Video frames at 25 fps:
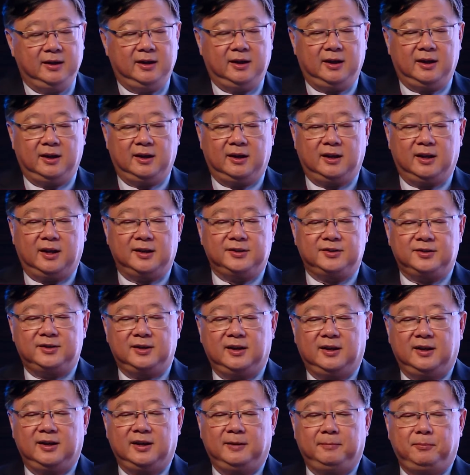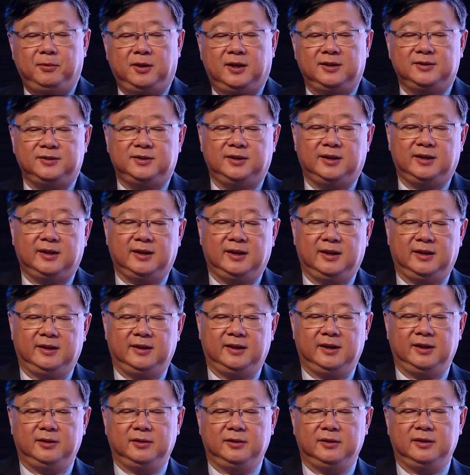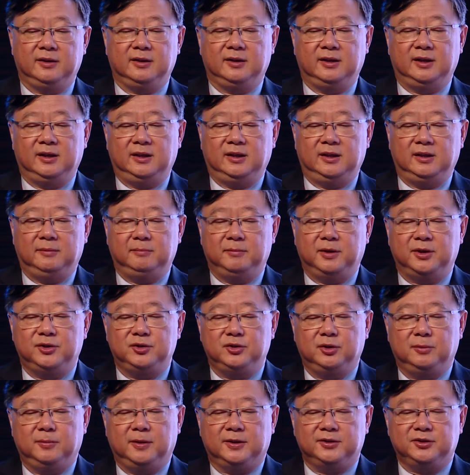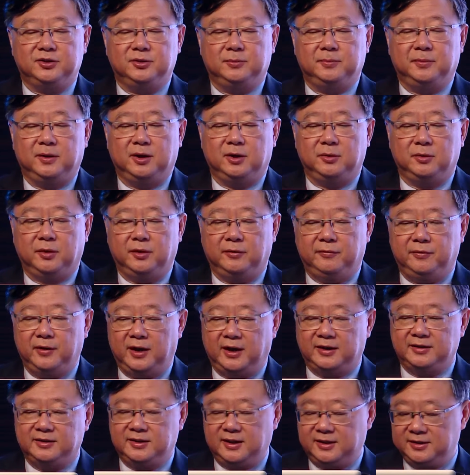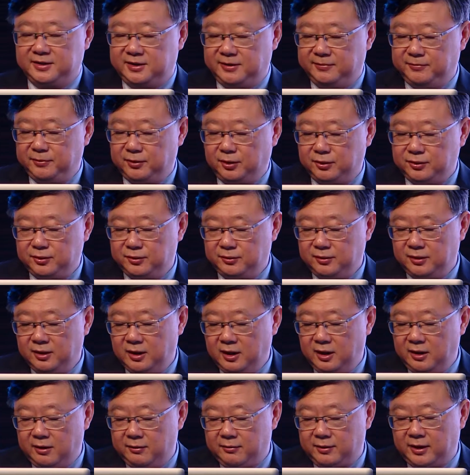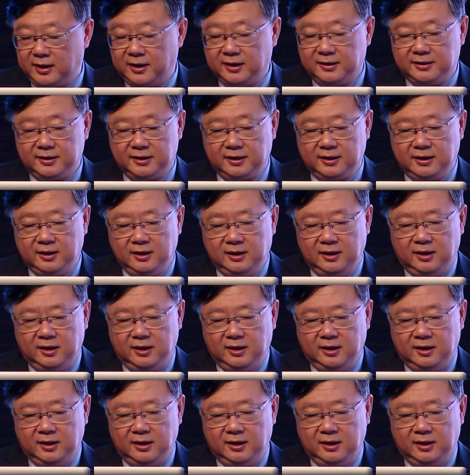and large cell anaplastic, and then the medulloblastoma with extensive nodularity.